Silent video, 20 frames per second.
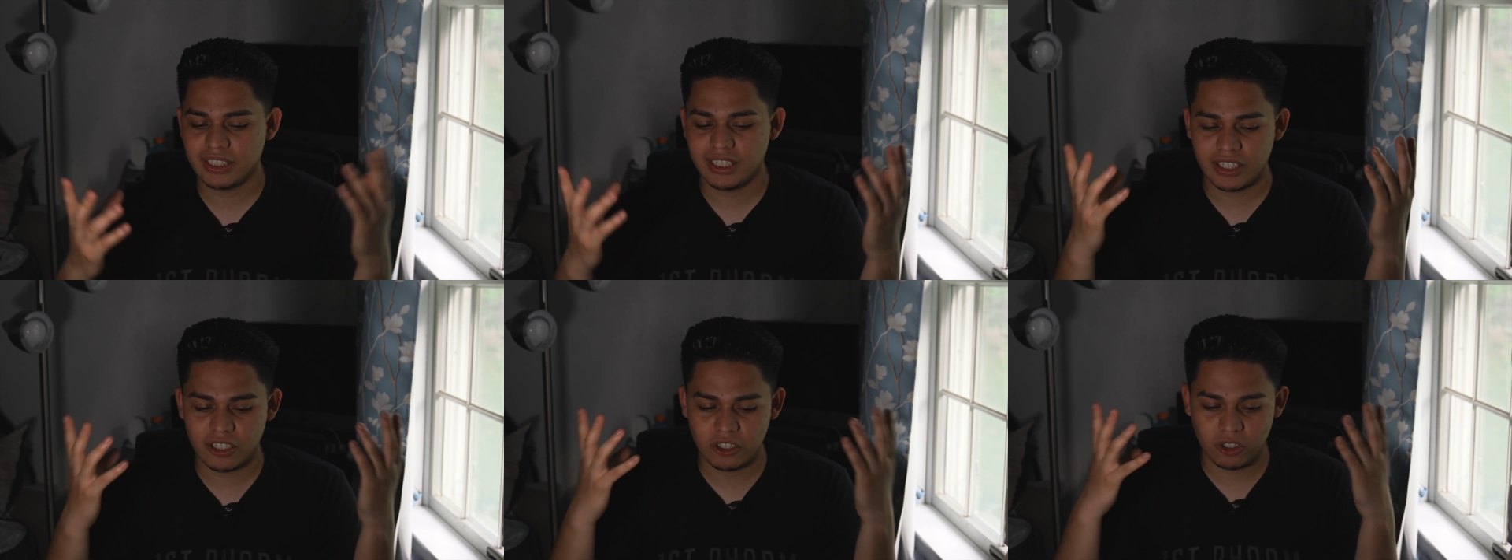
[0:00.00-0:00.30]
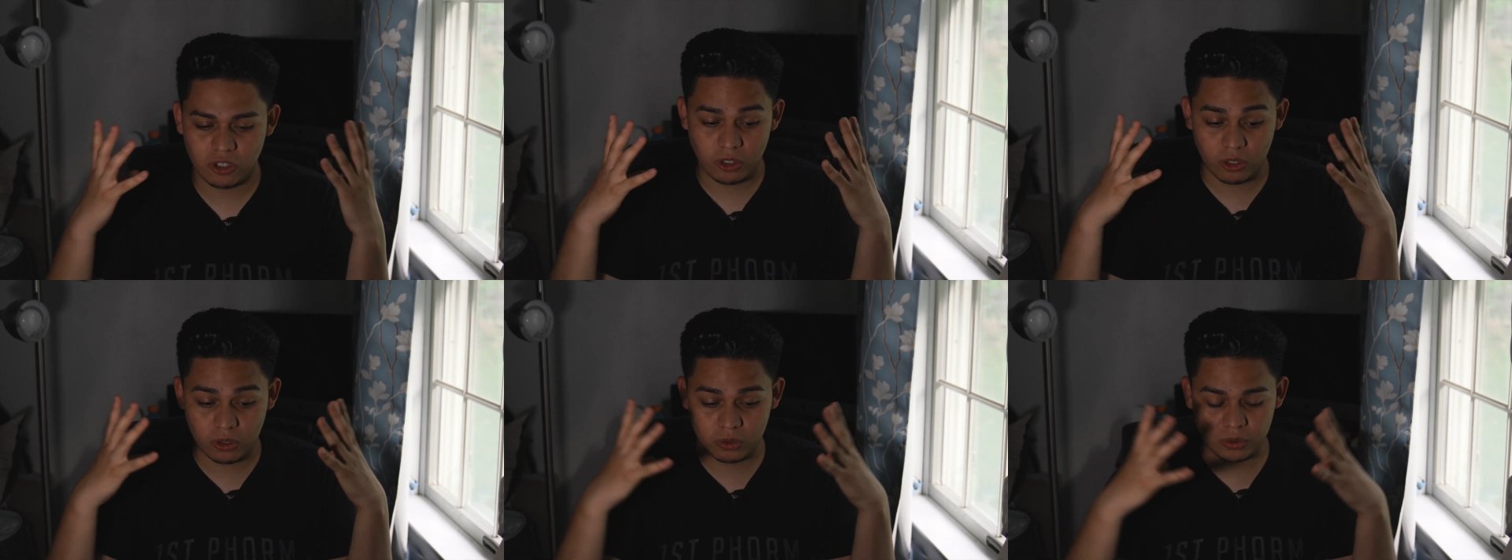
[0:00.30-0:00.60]
like a
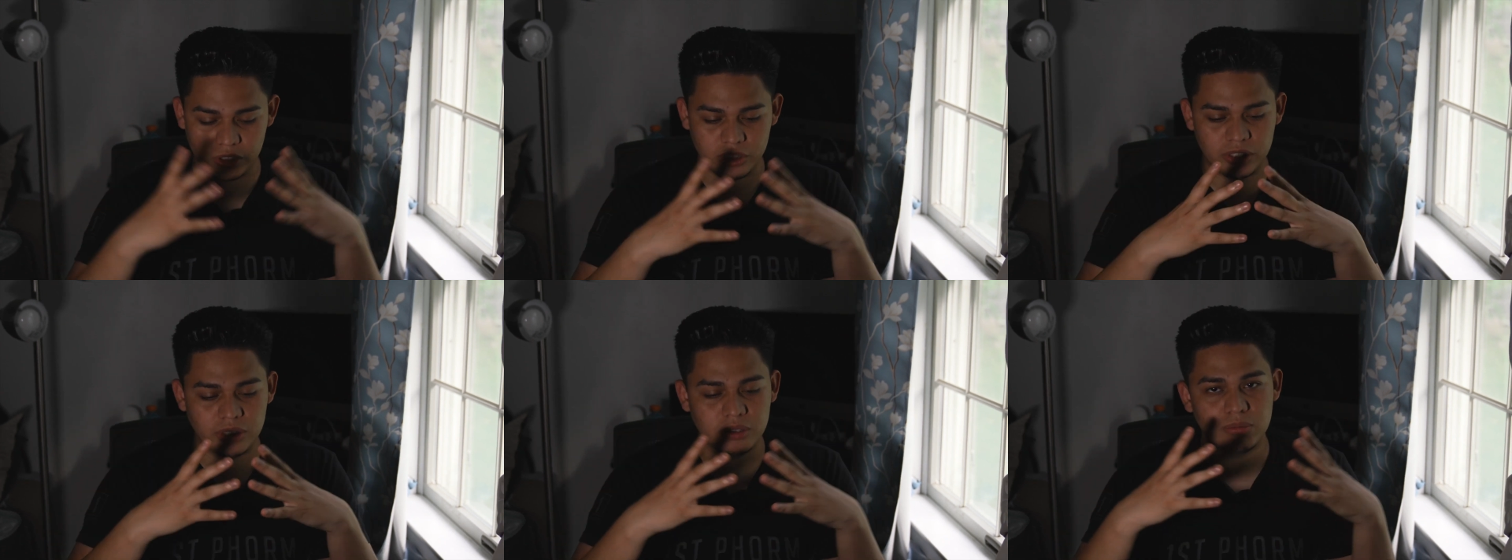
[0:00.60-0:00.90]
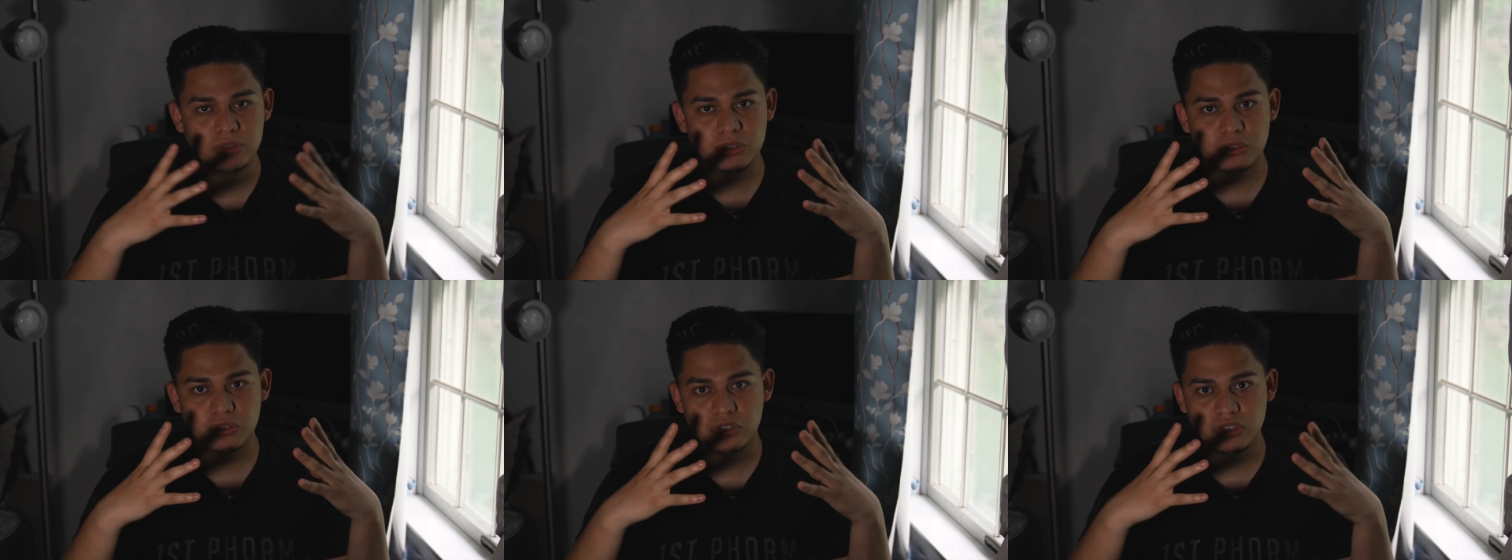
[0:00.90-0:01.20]
lonely
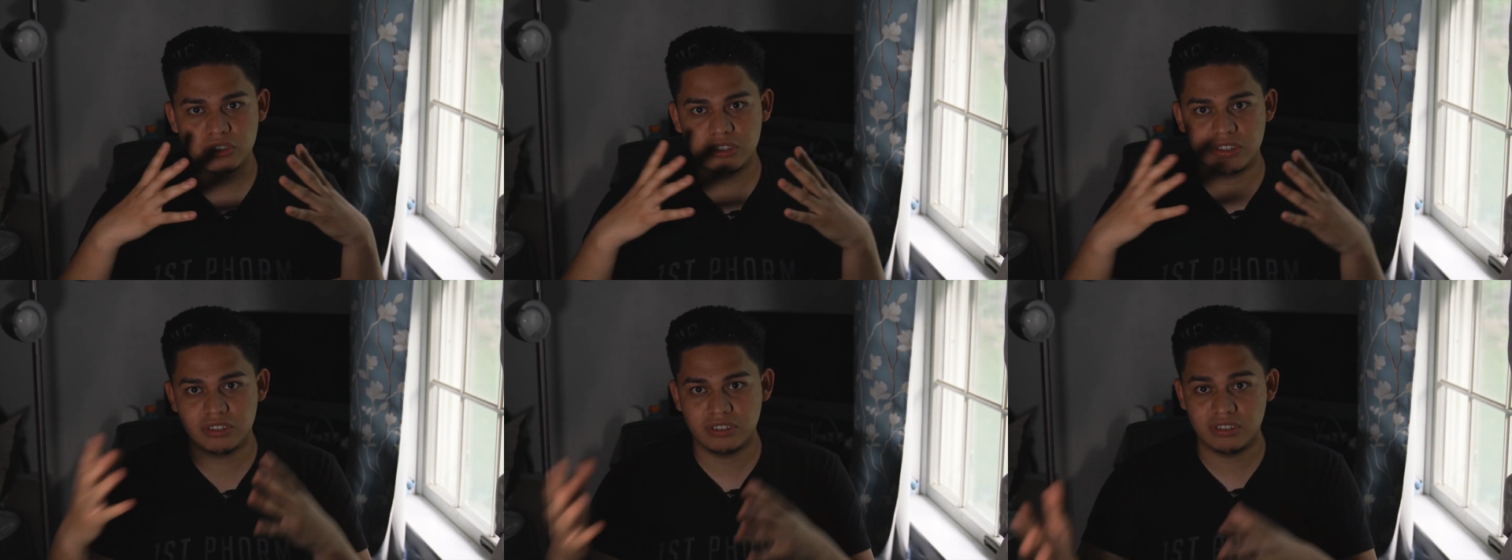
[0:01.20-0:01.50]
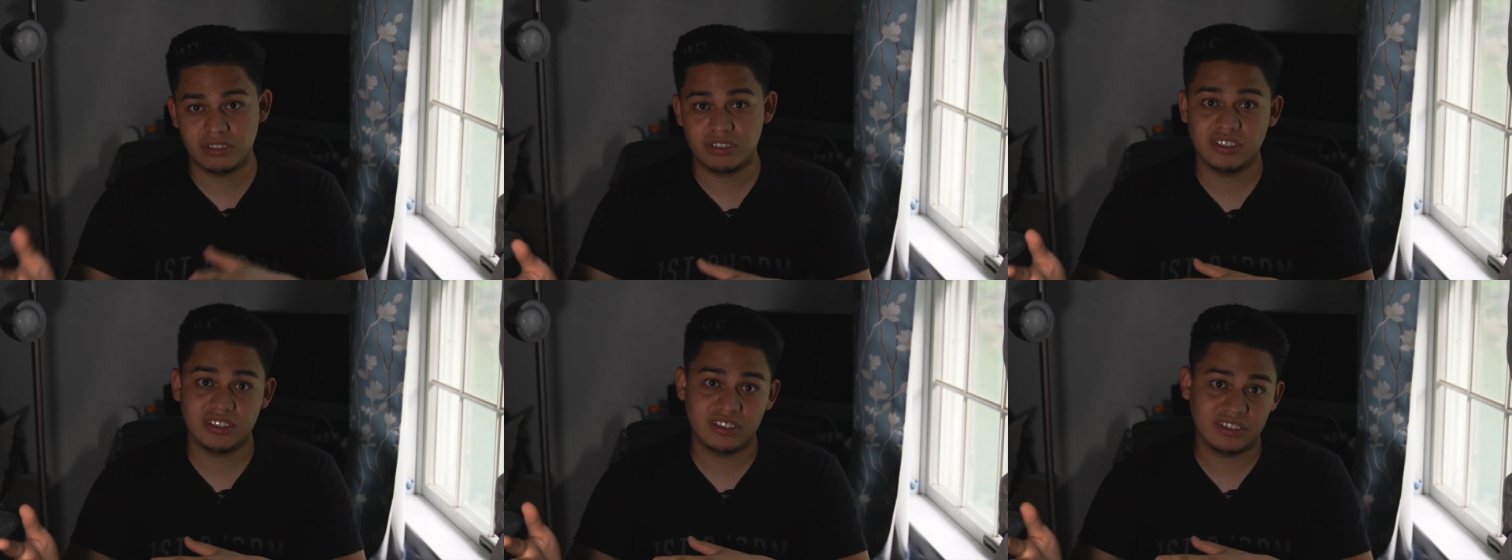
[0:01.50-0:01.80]
emotion,
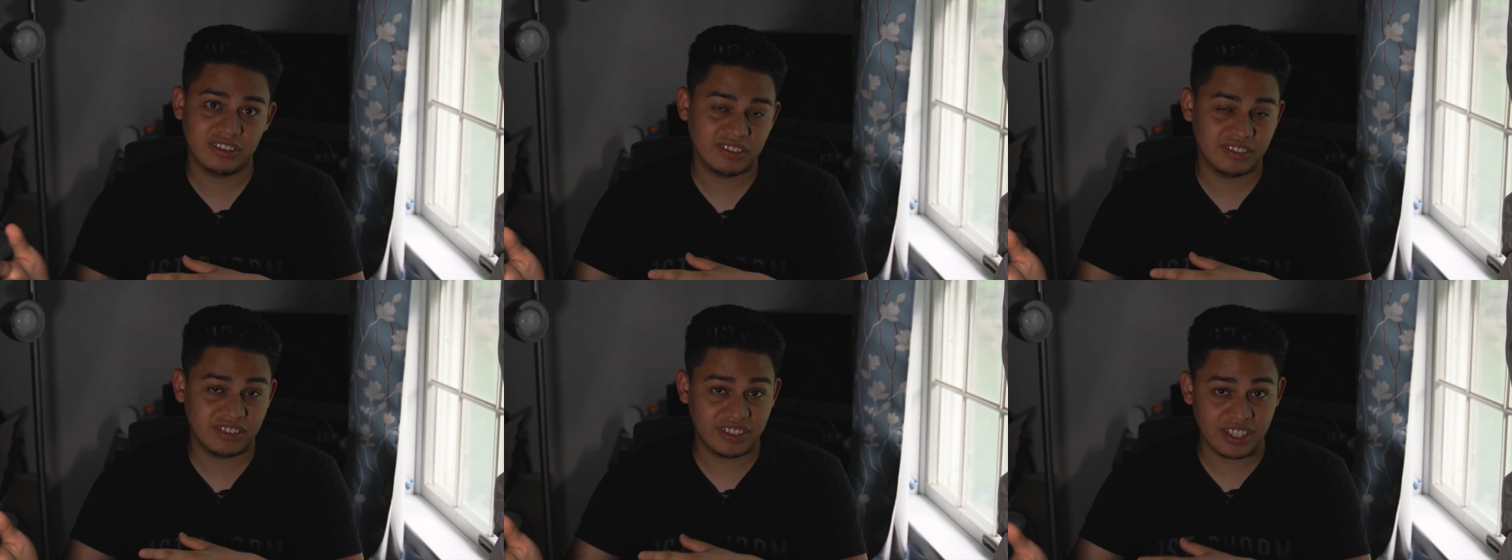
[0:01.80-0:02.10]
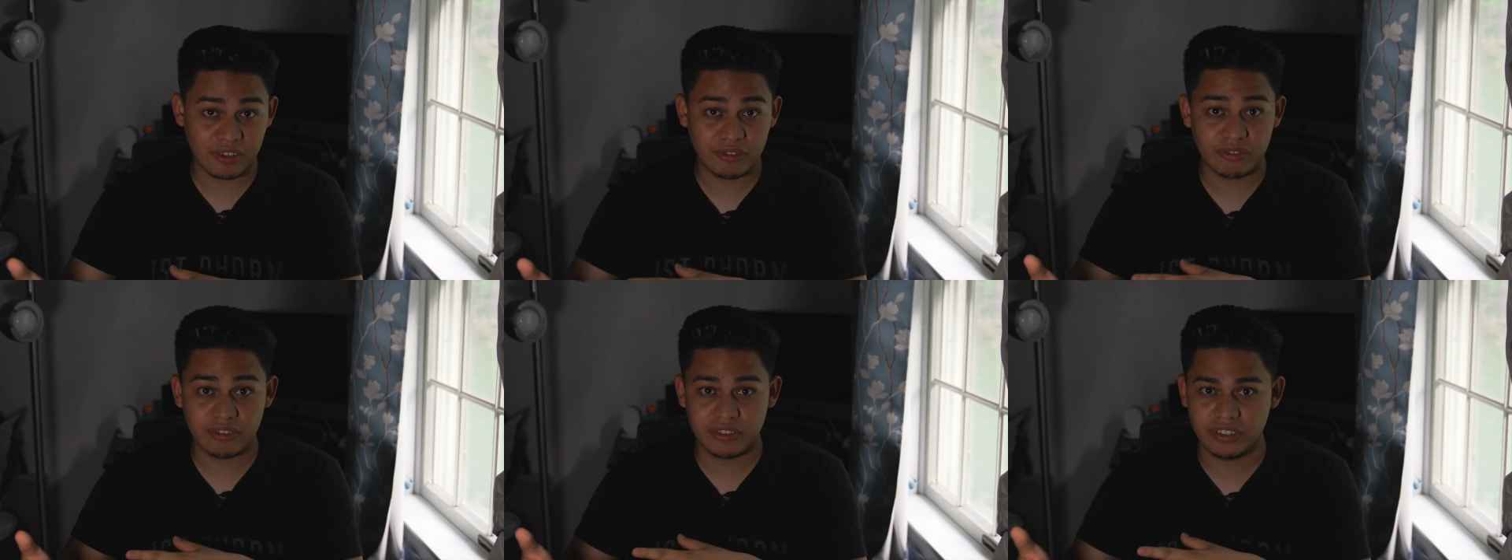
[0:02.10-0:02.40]
this is
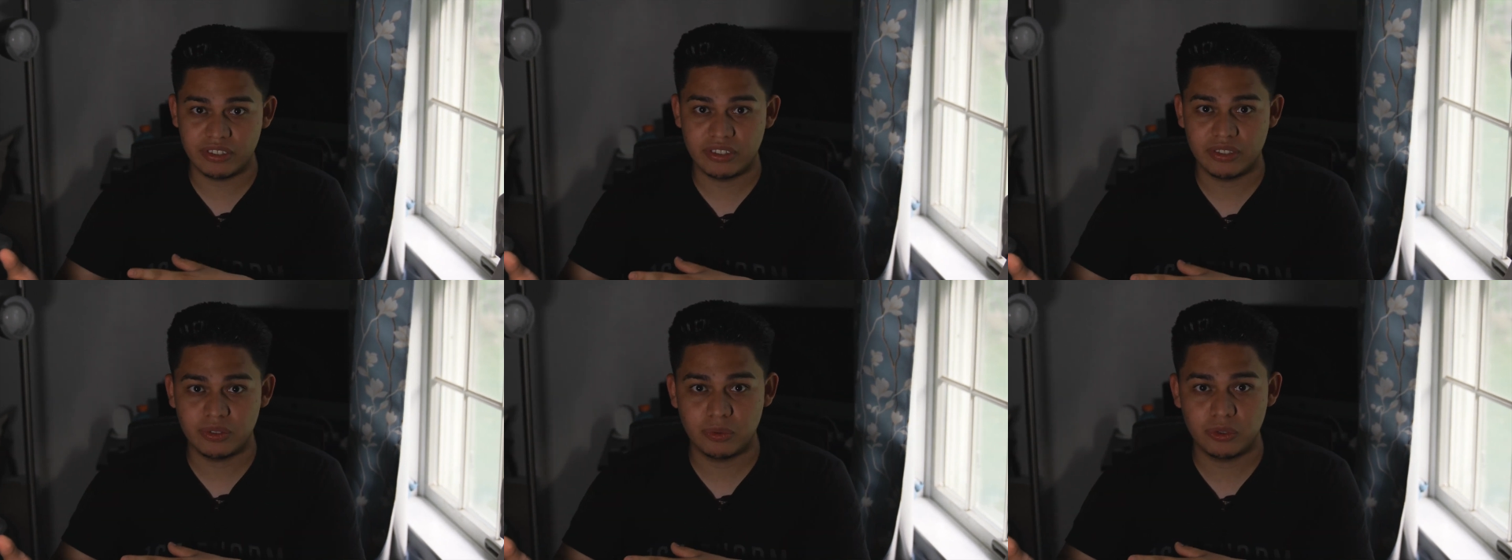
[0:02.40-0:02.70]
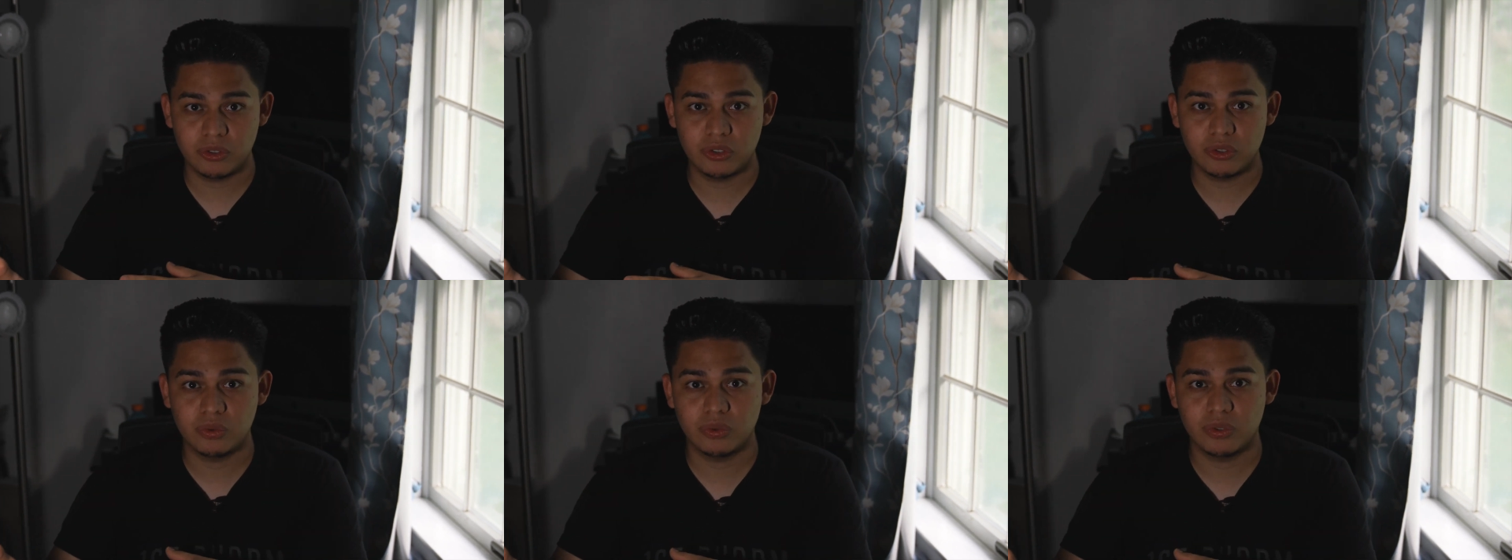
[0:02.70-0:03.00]
definitely
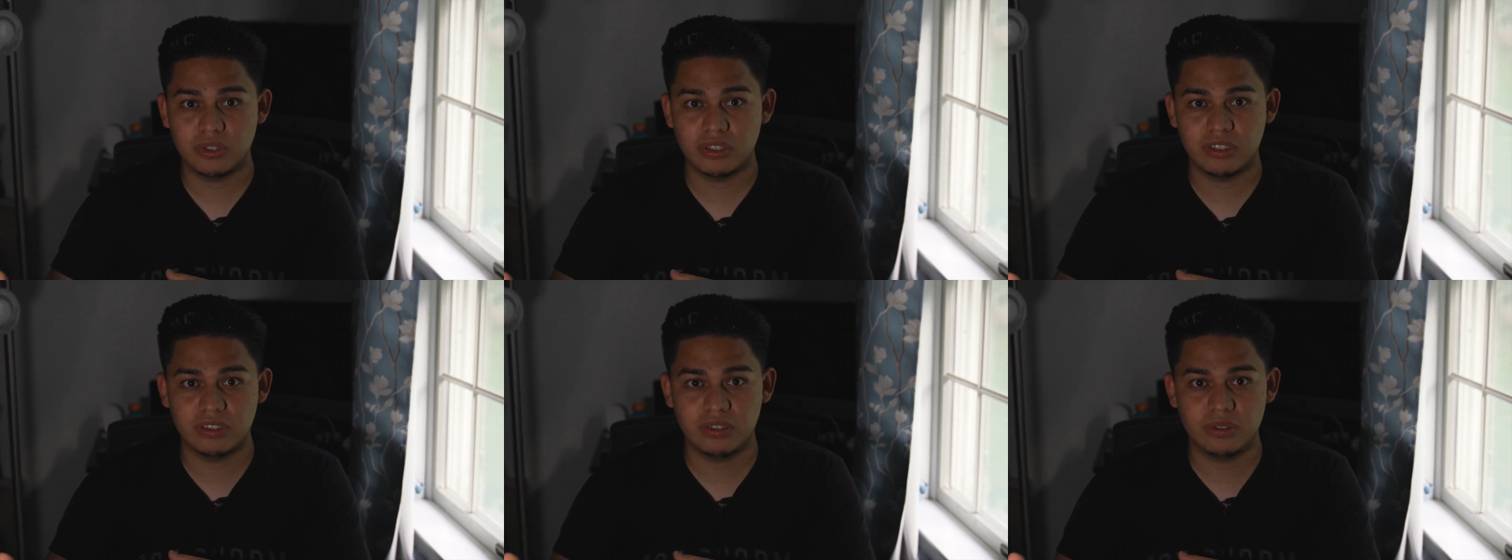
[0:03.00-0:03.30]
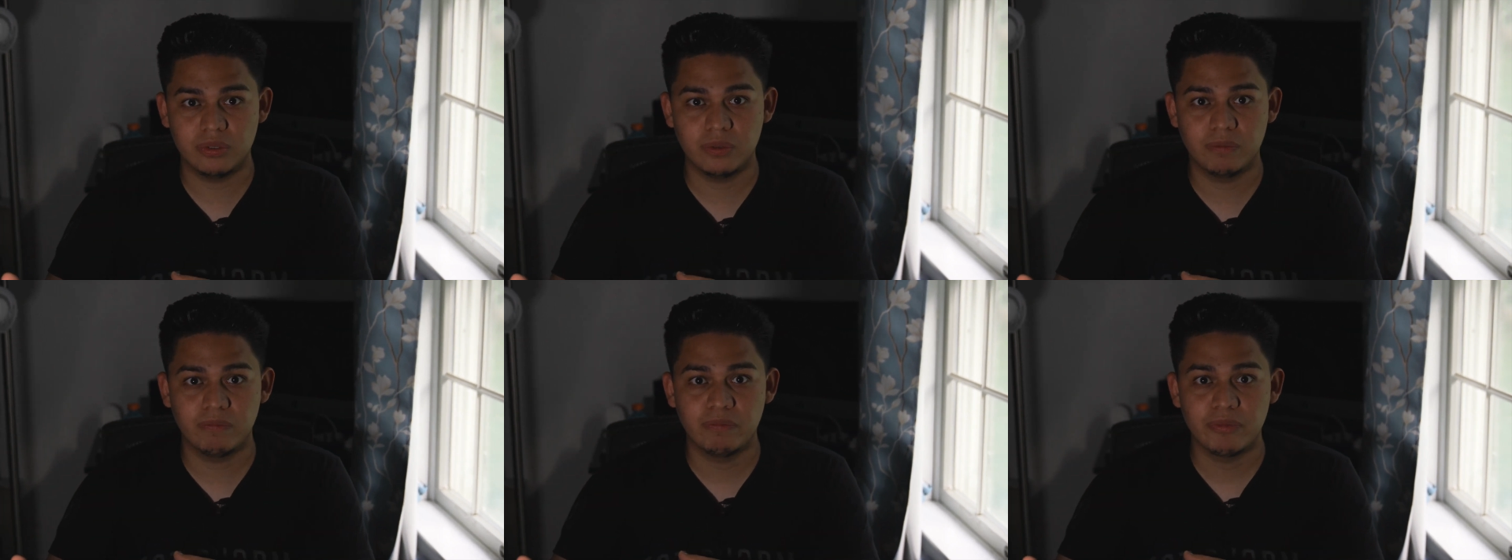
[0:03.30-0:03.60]
what you want to
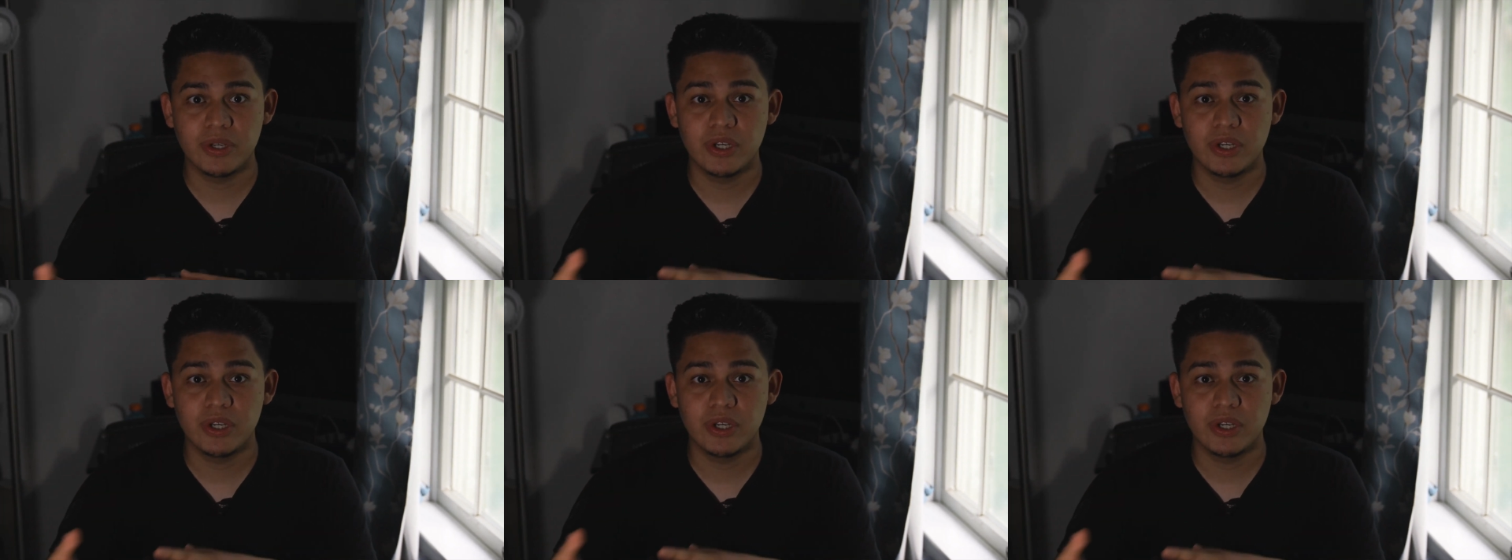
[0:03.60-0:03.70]
do.